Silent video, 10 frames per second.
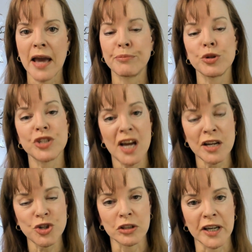and
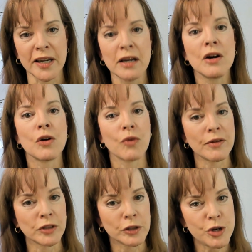potentially
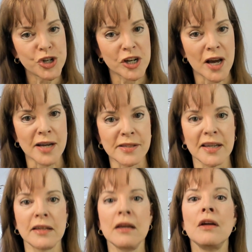revolutionizing